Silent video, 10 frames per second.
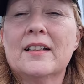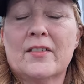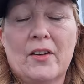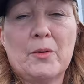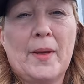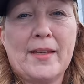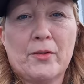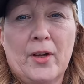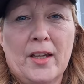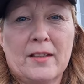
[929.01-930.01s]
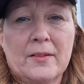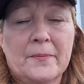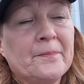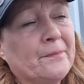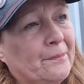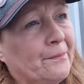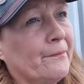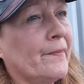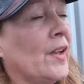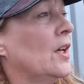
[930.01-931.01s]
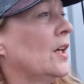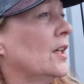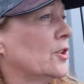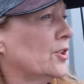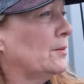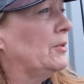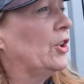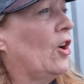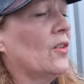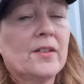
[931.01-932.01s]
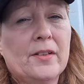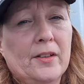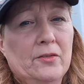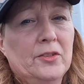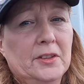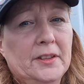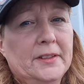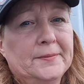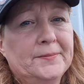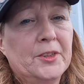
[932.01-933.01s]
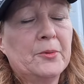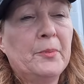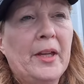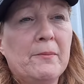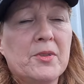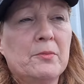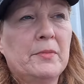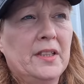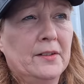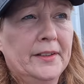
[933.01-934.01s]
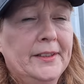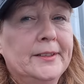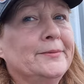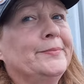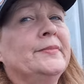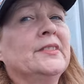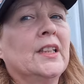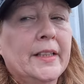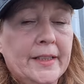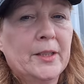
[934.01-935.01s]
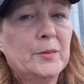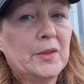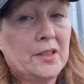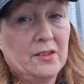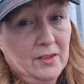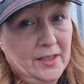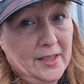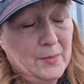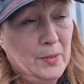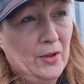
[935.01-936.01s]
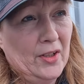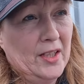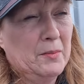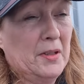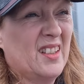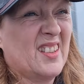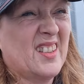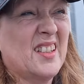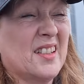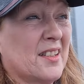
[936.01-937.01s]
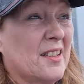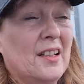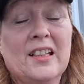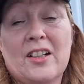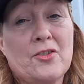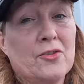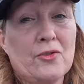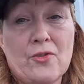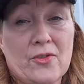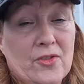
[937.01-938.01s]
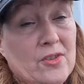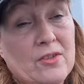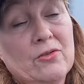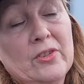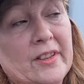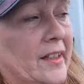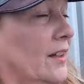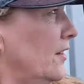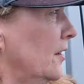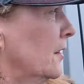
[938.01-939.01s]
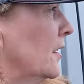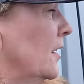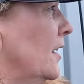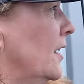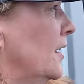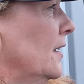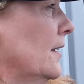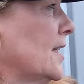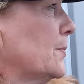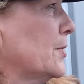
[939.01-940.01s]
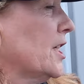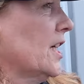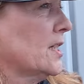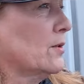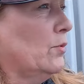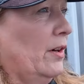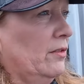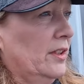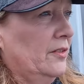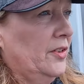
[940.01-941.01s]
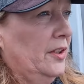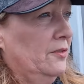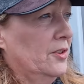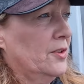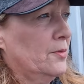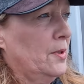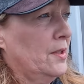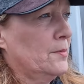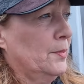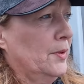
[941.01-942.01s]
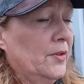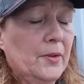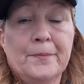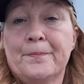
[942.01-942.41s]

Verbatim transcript: It's very peaceful here though. Shame you can't stay overnight. You can pay up till midnight, but they don't like you to park here because it's National Trust and all that kind of thing. And it's protected wildlife haven as well, I suppose.